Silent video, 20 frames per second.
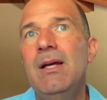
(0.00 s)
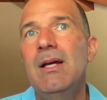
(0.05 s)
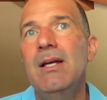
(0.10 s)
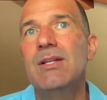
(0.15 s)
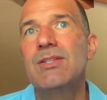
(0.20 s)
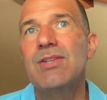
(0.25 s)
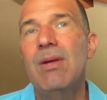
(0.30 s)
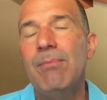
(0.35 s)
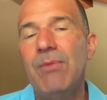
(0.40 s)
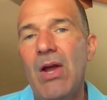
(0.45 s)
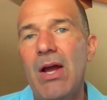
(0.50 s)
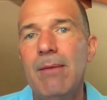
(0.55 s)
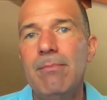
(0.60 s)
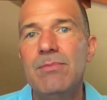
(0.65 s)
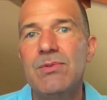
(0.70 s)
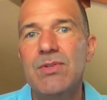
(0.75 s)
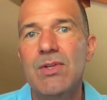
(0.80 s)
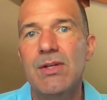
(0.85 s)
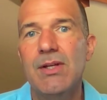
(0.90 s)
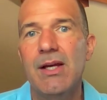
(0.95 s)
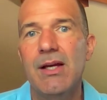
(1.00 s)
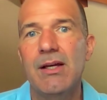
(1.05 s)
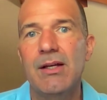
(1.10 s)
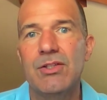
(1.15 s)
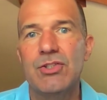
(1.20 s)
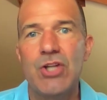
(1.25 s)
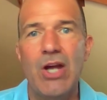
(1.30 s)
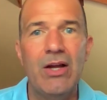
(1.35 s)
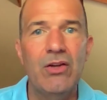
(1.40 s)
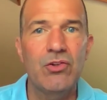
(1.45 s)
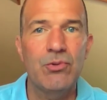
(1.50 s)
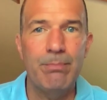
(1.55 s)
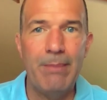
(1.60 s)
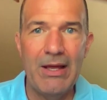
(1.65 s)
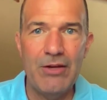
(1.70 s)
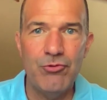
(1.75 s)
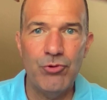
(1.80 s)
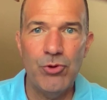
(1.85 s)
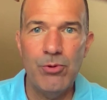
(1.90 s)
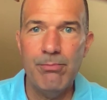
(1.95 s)
Sometimes a child's
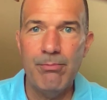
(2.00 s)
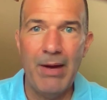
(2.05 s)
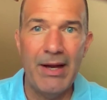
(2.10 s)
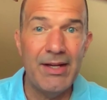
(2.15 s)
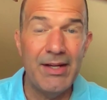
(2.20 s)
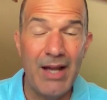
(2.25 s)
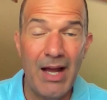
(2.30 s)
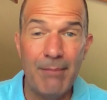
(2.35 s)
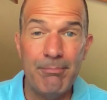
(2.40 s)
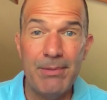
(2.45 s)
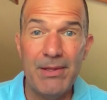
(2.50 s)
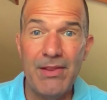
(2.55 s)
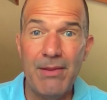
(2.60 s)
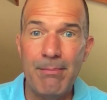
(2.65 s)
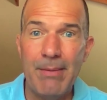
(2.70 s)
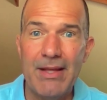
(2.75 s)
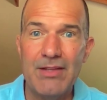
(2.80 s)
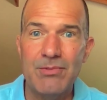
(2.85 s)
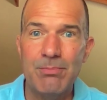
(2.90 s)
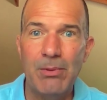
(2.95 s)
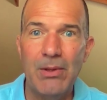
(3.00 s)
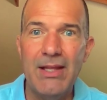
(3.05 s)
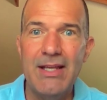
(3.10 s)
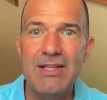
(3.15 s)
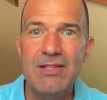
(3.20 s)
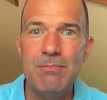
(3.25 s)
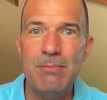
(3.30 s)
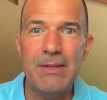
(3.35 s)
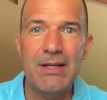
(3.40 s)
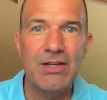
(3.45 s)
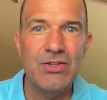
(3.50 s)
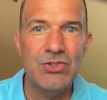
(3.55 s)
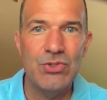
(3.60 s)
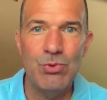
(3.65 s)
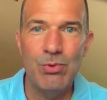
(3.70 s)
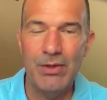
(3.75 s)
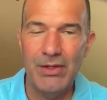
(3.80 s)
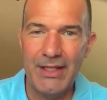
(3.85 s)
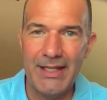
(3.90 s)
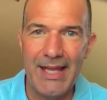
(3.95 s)
bedroom might not be the best place because you
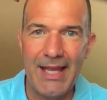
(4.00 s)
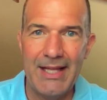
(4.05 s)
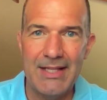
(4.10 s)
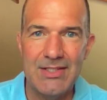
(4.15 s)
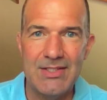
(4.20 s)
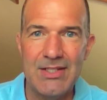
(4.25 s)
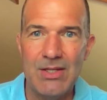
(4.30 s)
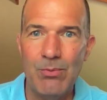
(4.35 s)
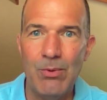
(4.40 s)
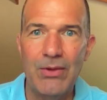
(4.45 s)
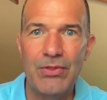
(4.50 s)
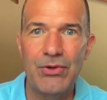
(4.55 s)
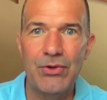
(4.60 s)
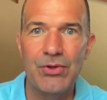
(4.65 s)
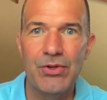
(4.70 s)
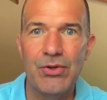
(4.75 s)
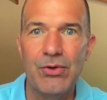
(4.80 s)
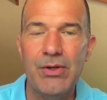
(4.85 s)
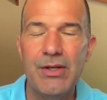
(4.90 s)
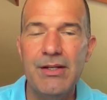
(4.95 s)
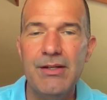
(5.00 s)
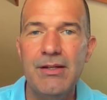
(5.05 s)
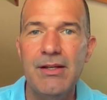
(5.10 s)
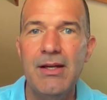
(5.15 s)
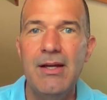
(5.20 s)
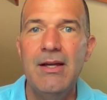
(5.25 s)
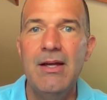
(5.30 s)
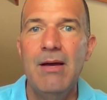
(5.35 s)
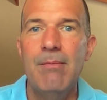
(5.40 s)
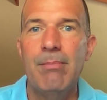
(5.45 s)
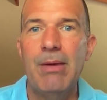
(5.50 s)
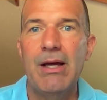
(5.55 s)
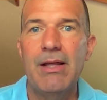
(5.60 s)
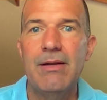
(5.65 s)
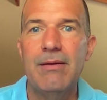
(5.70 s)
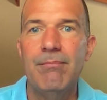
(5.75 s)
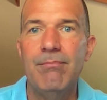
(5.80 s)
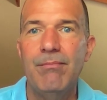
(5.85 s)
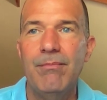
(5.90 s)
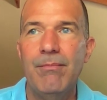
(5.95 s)
really can't see what they're doing. But
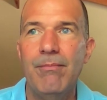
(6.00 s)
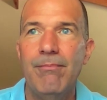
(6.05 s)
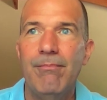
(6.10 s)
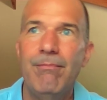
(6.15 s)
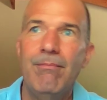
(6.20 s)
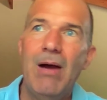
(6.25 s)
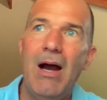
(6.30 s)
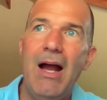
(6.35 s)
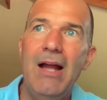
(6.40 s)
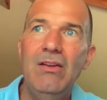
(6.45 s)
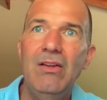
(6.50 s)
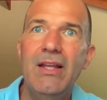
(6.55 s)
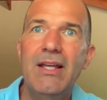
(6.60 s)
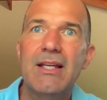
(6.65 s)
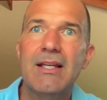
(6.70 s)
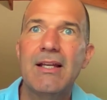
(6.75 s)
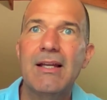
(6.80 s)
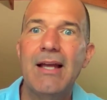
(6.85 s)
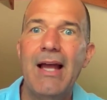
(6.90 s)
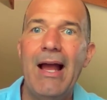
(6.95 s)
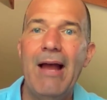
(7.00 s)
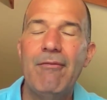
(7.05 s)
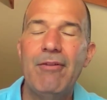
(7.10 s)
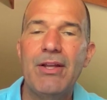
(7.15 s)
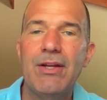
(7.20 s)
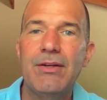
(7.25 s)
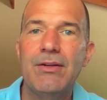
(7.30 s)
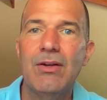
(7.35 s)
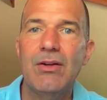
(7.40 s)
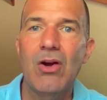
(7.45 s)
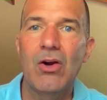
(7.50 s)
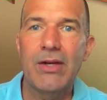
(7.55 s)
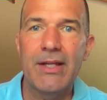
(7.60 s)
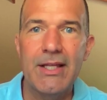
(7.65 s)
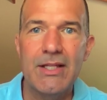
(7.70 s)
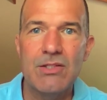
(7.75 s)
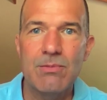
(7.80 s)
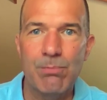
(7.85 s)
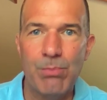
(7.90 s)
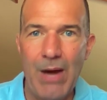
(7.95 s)
I like having our
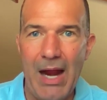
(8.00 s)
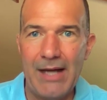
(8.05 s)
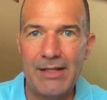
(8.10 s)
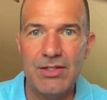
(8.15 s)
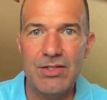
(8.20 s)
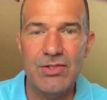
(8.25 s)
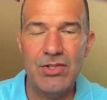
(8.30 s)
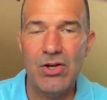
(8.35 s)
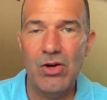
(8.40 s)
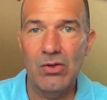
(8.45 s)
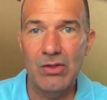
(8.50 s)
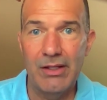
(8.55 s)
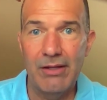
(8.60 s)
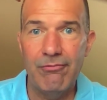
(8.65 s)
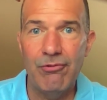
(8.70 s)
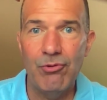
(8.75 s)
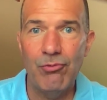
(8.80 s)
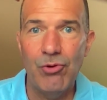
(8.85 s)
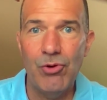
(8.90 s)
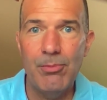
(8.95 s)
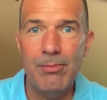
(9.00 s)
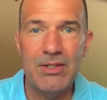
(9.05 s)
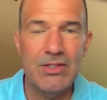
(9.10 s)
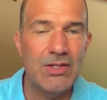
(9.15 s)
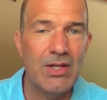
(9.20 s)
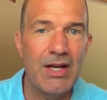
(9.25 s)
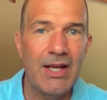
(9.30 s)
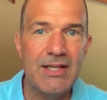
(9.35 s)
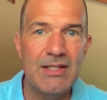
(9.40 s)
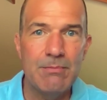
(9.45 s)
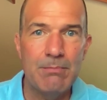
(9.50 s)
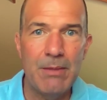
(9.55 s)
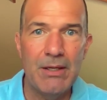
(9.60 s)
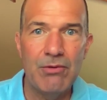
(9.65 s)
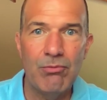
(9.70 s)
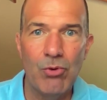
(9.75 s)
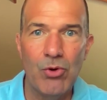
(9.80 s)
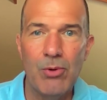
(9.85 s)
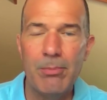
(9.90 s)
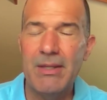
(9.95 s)
kids practice in our living room. It's a nice big
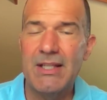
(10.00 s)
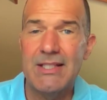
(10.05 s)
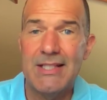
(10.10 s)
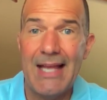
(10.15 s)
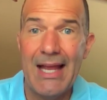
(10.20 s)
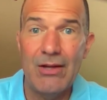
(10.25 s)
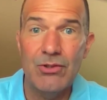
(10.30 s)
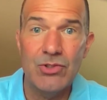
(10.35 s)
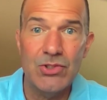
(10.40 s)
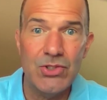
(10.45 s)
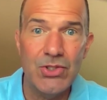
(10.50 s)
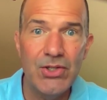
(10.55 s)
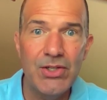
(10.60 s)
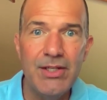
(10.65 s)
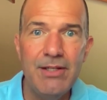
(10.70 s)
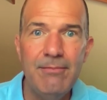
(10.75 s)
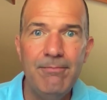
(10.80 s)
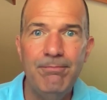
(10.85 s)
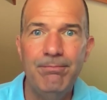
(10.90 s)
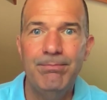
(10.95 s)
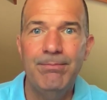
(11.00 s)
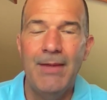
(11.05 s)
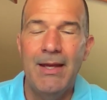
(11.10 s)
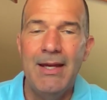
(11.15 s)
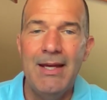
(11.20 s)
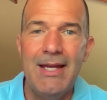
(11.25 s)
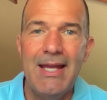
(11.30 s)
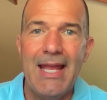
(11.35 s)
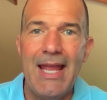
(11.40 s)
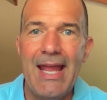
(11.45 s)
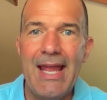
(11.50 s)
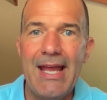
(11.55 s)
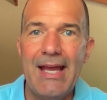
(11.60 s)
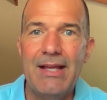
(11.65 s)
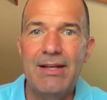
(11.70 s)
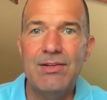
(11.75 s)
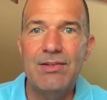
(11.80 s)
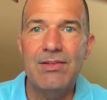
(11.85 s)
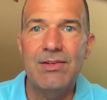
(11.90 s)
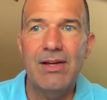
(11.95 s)
room. It sounds good.
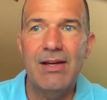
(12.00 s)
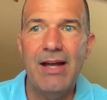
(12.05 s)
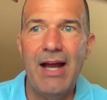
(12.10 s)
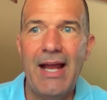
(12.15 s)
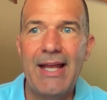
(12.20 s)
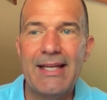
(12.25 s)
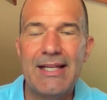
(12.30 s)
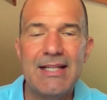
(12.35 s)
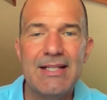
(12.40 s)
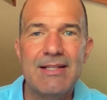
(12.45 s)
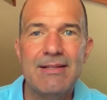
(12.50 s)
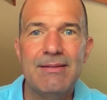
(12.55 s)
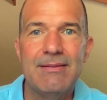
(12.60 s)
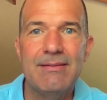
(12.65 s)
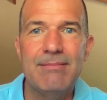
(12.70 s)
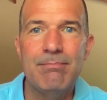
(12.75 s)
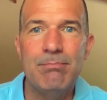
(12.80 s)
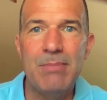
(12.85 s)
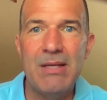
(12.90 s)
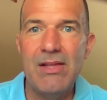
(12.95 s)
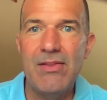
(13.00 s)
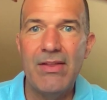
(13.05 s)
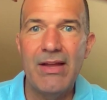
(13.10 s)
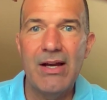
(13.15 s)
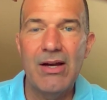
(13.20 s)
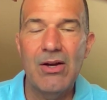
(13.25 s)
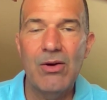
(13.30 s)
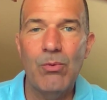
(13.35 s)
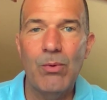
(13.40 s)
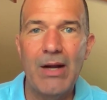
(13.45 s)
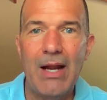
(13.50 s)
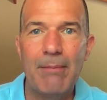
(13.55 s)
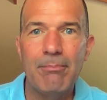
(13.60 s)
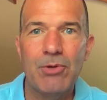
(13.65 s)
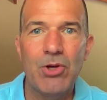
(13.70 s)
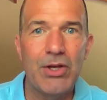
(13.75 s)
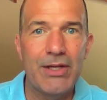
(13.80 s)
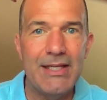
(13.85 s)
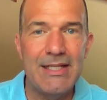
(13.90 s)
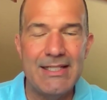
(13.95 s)
And I can be there when I'm
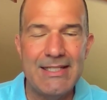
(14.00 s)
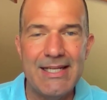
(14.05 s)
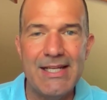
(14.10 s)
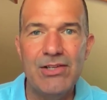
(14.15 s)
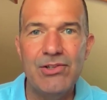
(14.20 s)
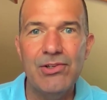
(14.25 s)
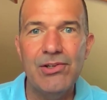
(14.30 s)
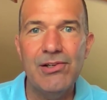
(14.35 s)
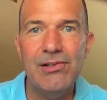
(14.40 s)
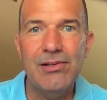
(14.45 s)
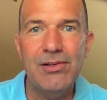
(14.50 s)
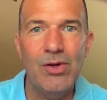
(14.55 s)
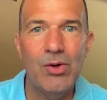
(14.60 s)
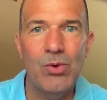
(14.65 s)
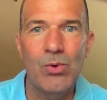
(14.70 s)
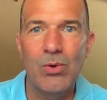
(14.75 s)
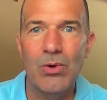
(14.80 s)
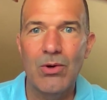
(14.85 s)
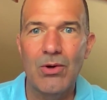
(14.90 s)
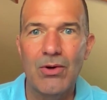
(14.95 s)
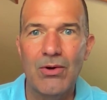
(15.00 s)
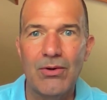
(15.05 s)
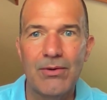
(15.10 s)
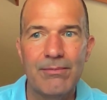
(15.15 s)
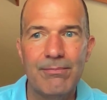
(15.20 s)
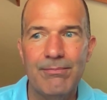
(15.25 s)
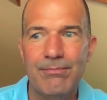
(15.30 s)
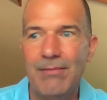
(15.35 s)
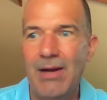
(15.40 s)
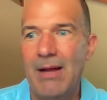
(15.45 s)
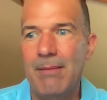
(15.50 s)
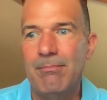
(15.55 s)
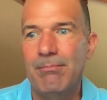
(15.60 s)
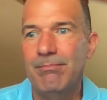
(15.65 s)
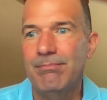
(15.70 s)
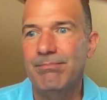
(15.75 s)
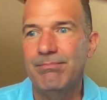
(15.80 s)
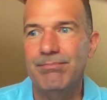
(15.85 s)
cooking dinner or I'm,